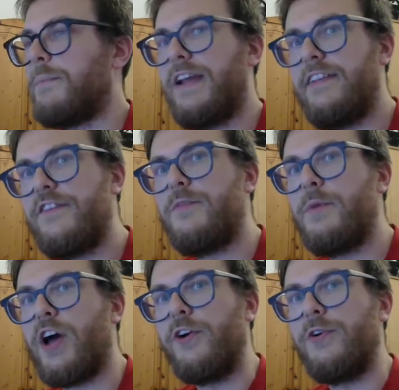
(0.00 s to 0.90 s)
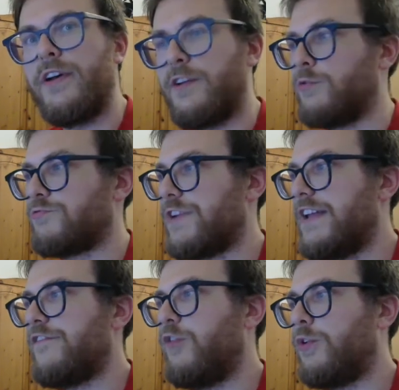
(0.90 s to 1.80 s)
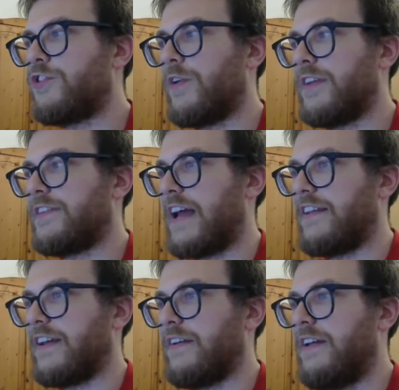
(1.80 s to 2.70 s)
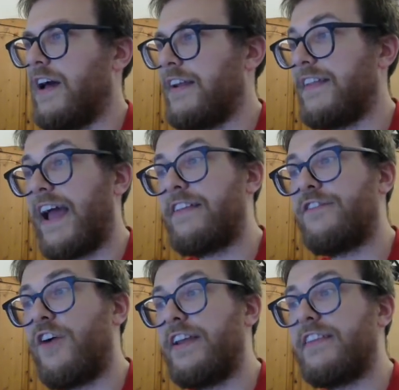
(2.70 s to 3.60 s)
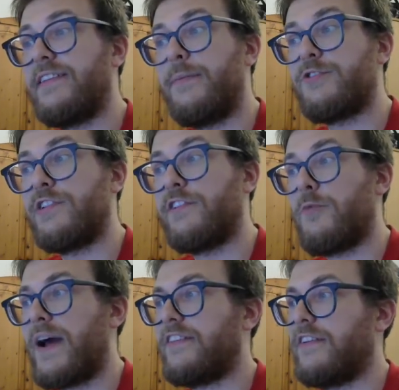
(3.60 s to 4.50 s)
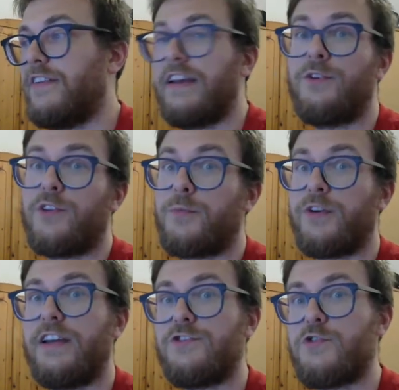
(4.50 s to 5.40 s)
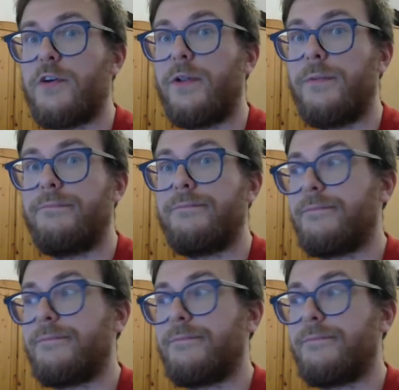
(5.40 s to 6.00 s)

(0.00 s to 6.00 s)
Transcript: Please give them a go, as it will reinforce your understanding, and in the case of finding the symmetries of a pattern, is also pretty enjoyable.